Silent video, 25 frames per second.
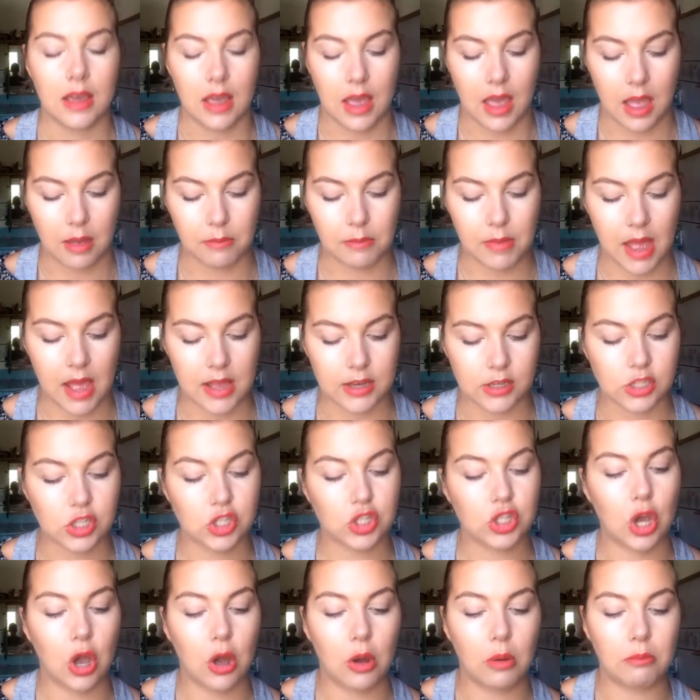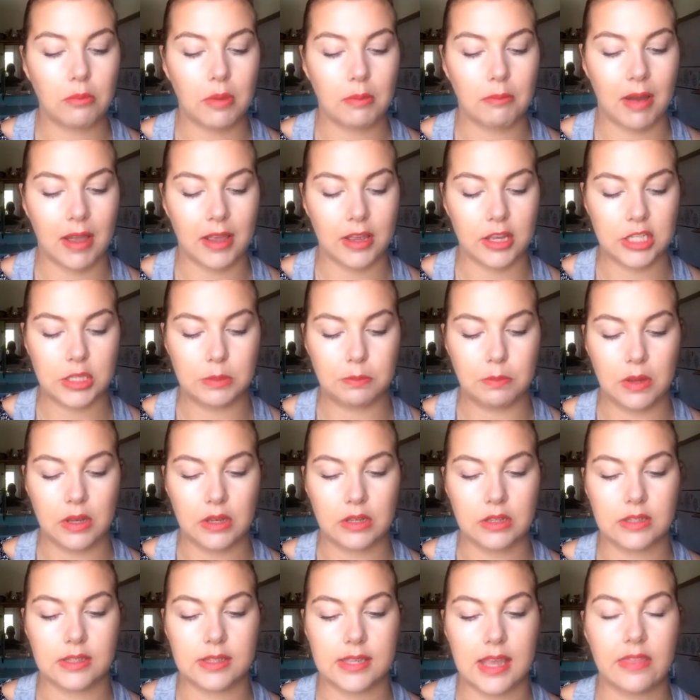And Tom, my
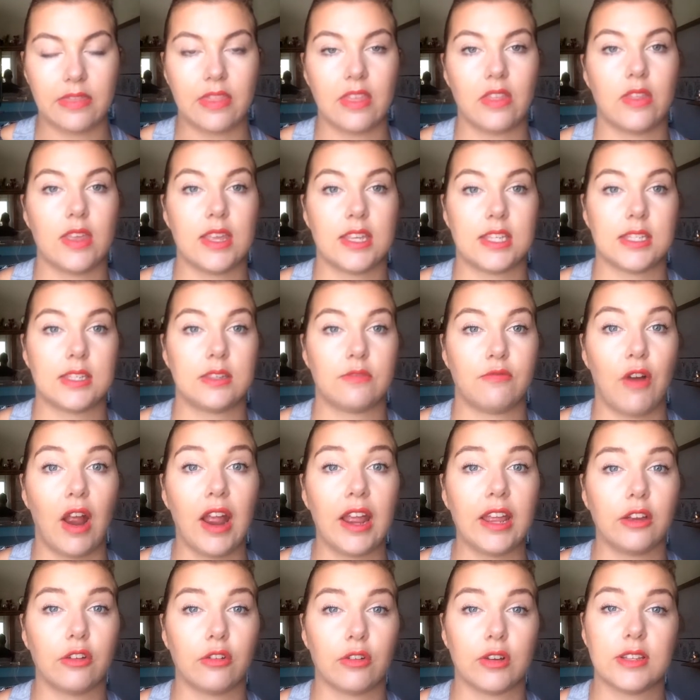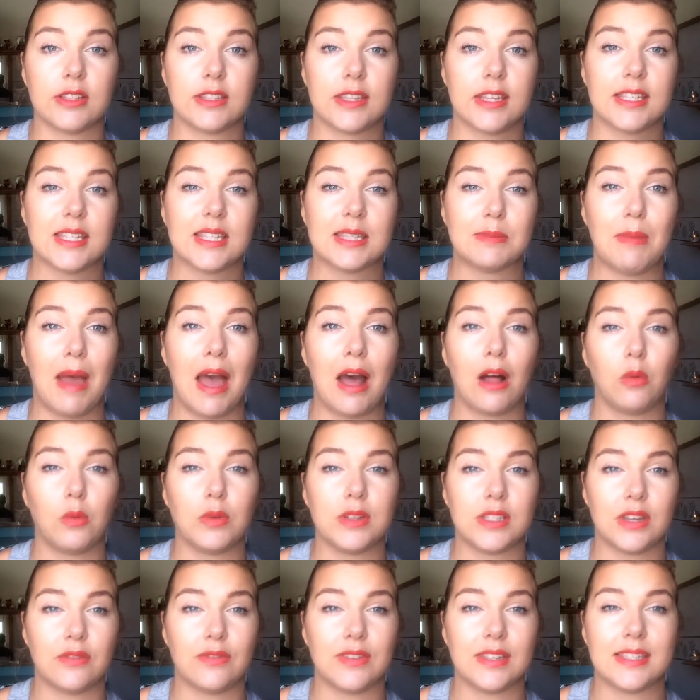husband, said that this fragrance, this smell
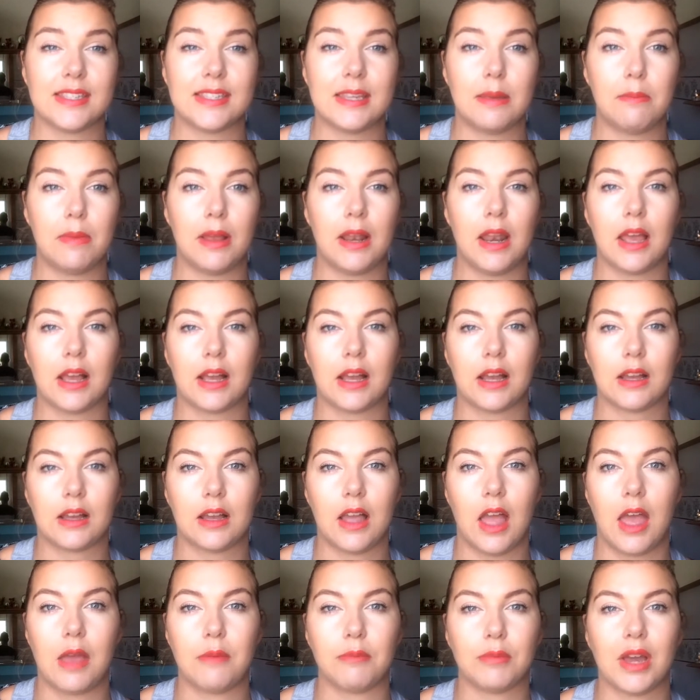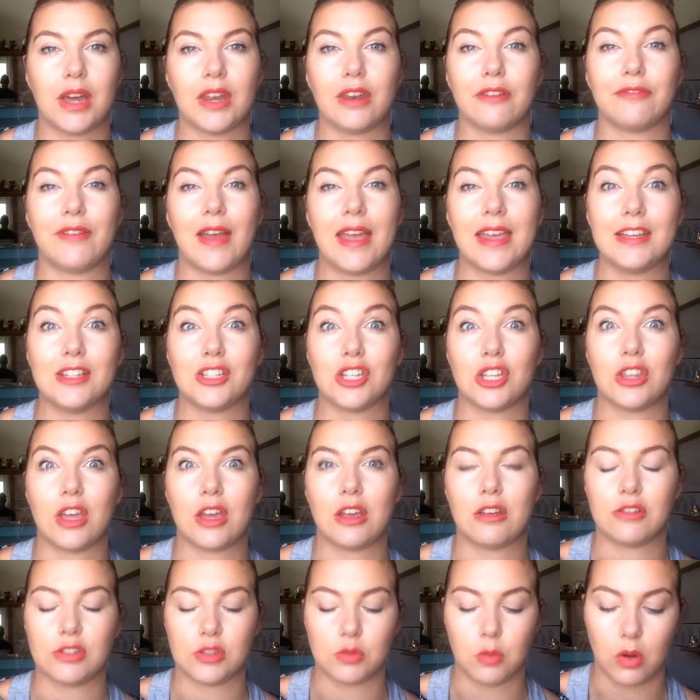was of a similar kind of vein to
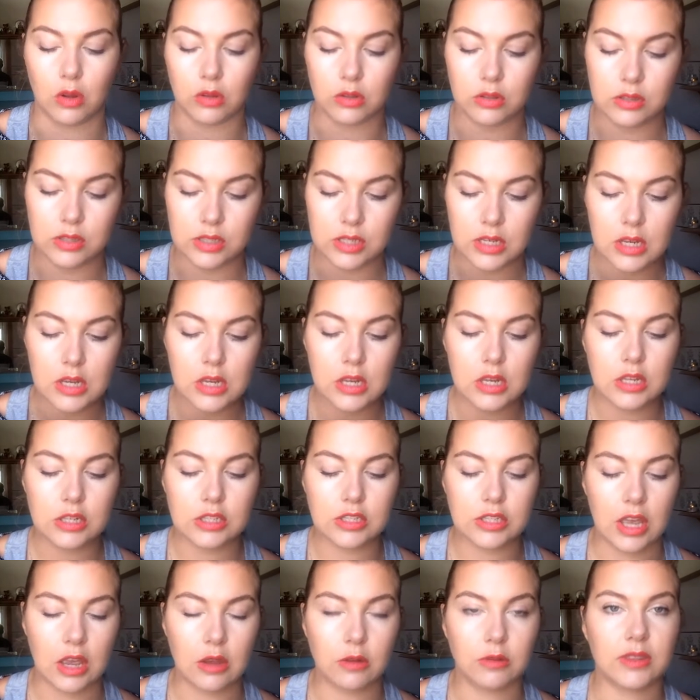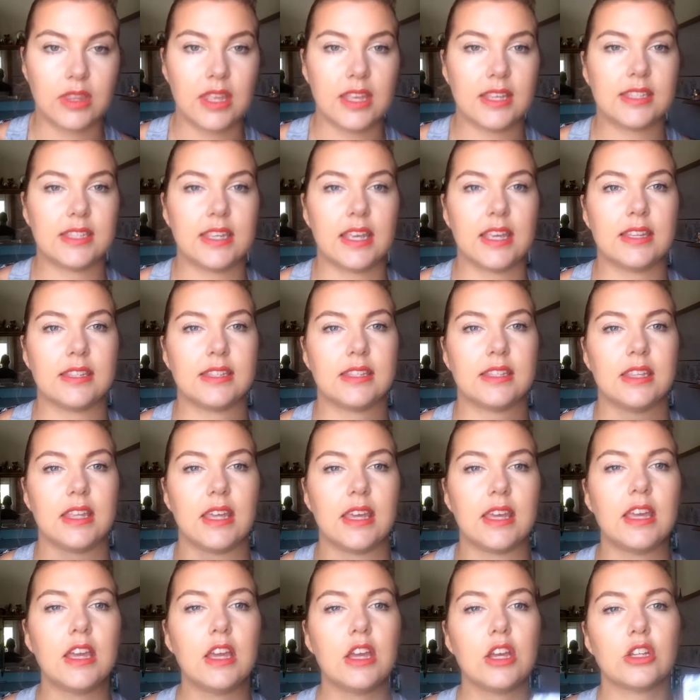those ones. So this is
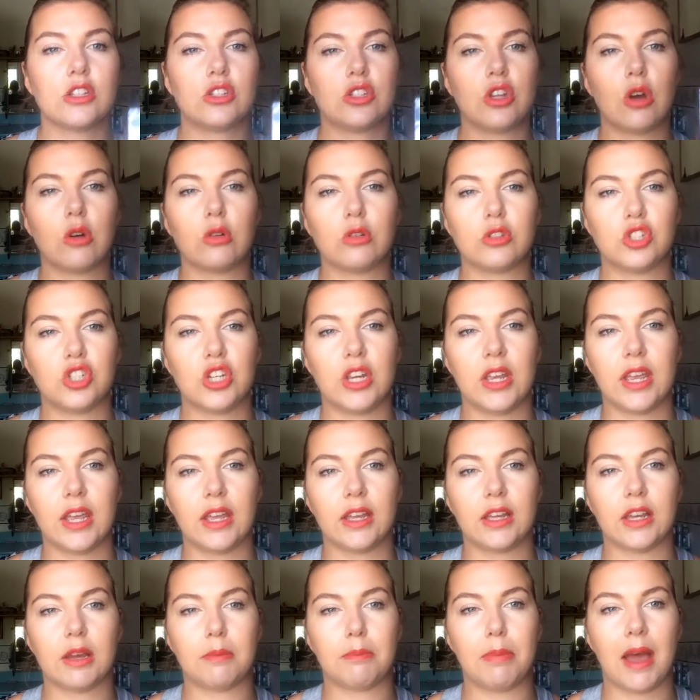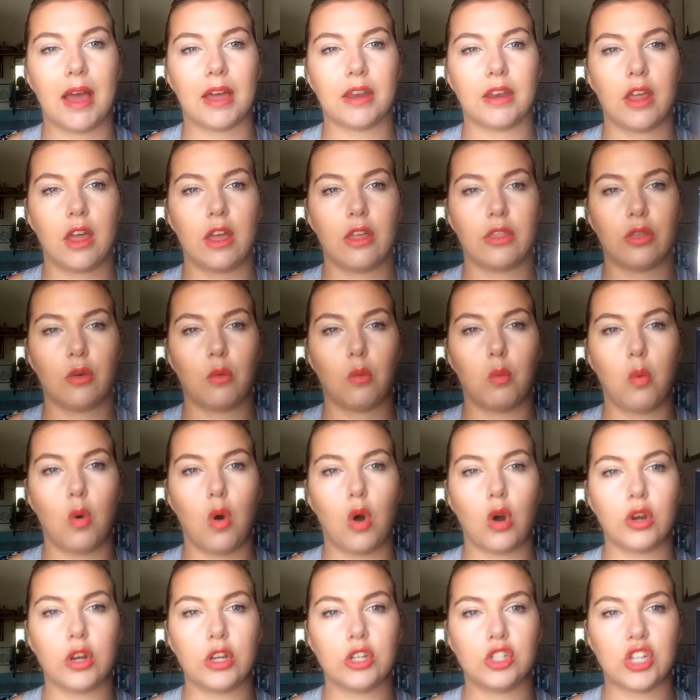the Dolce & Gabbana, the
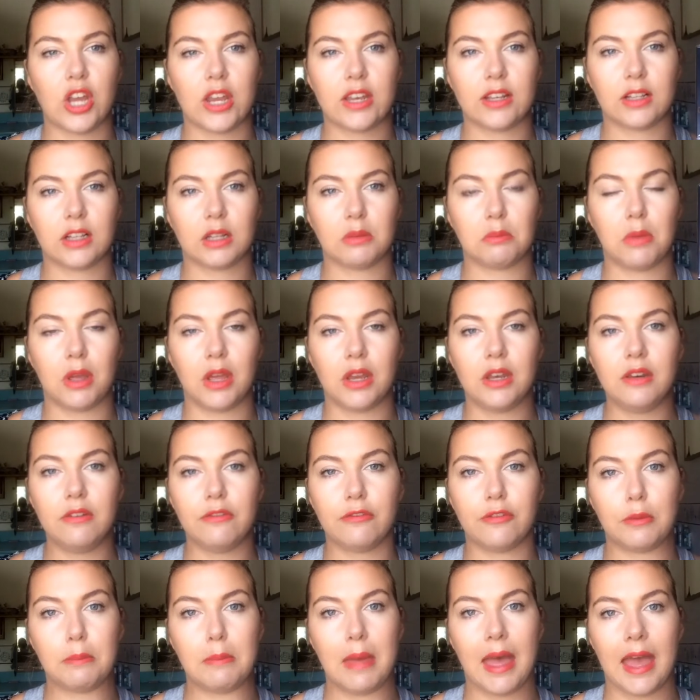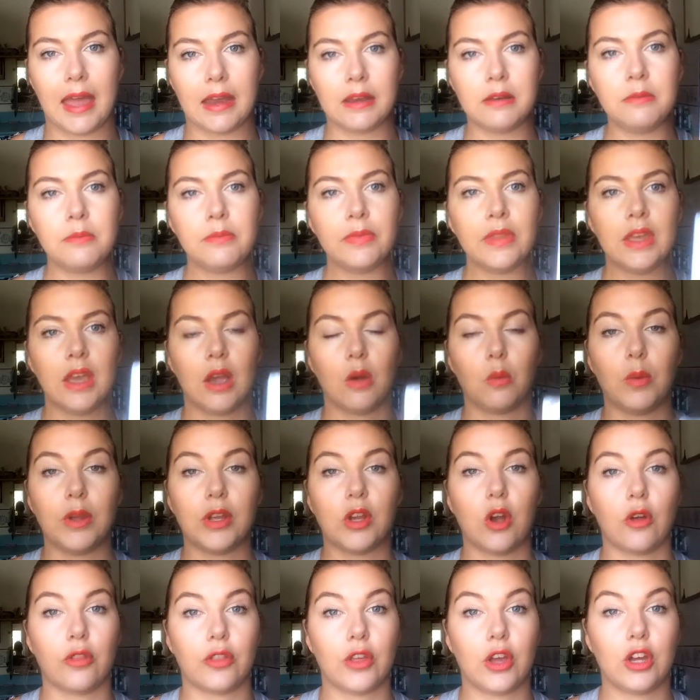One Gentleman for men, and we
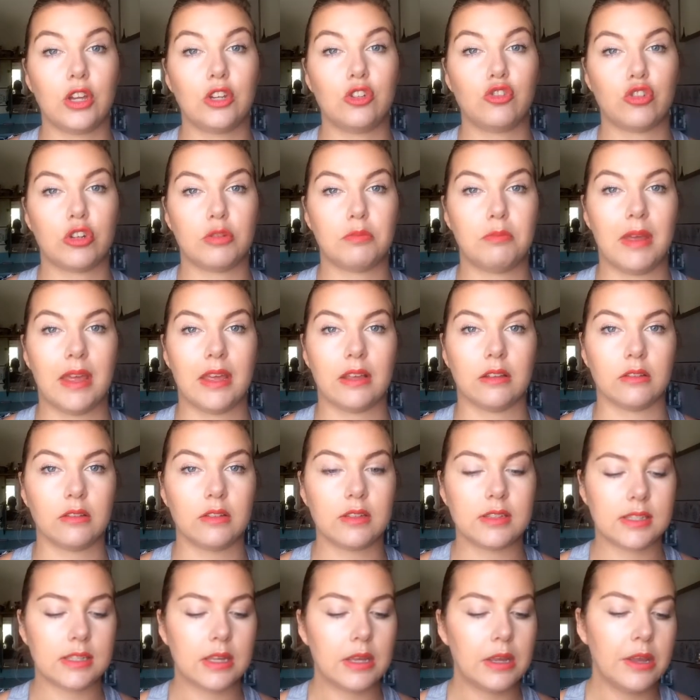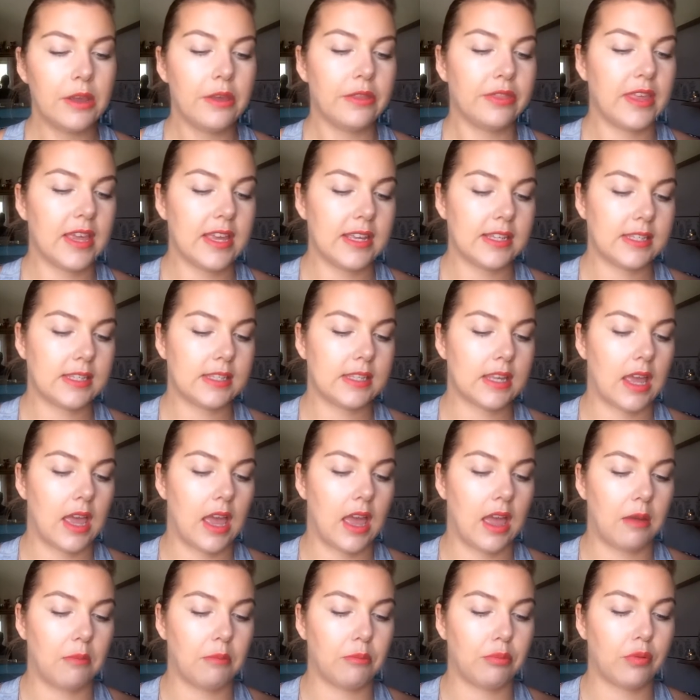got the 100 mils. This
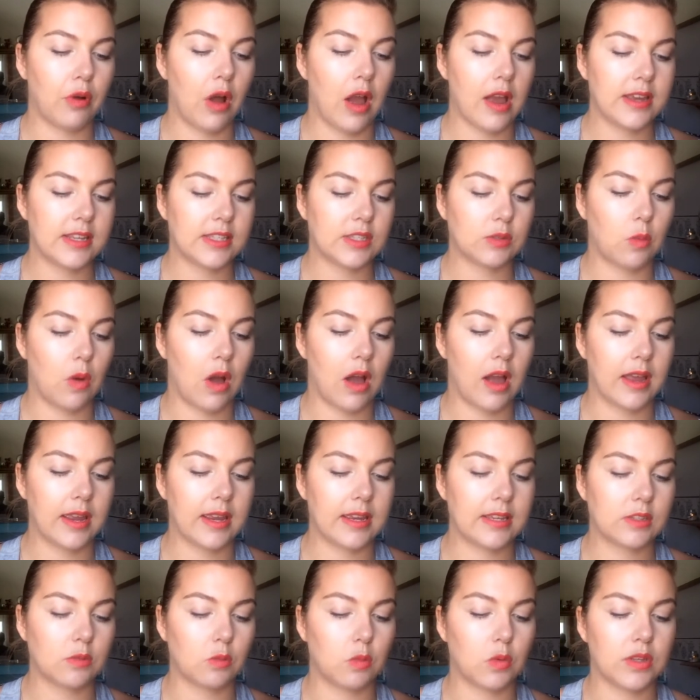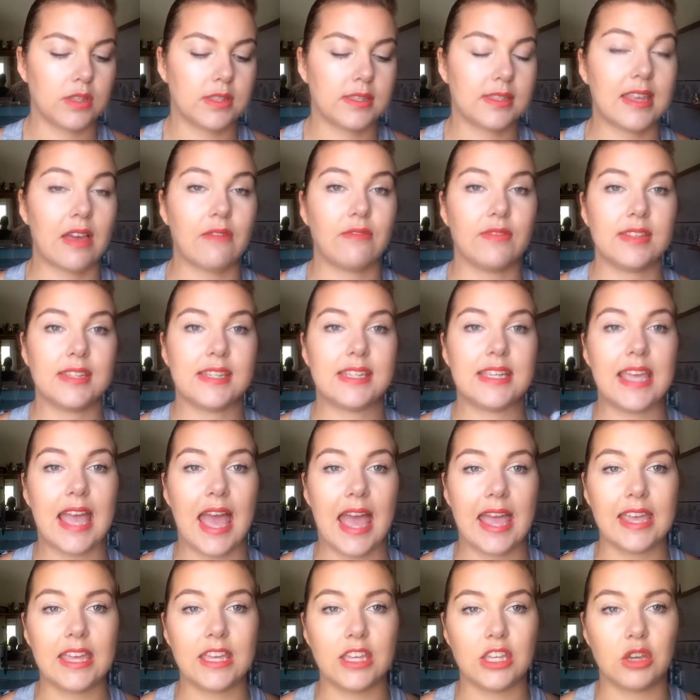price wise was $78
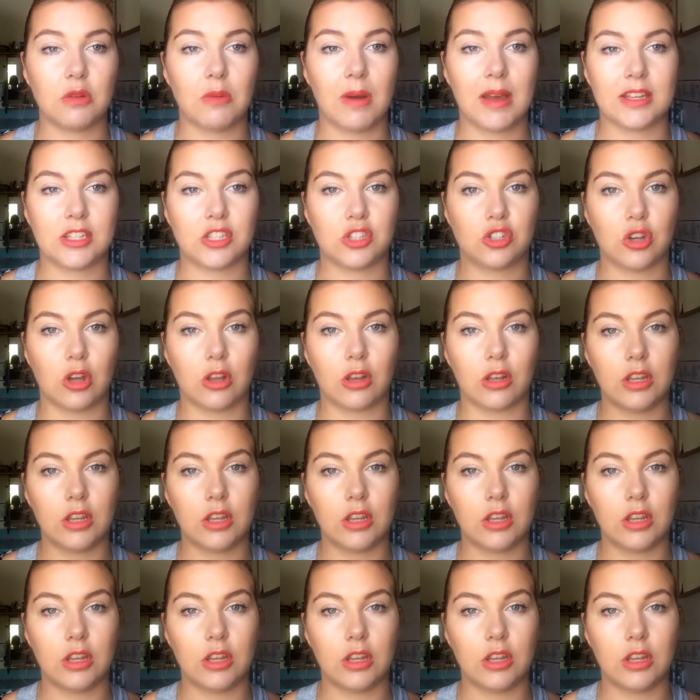US,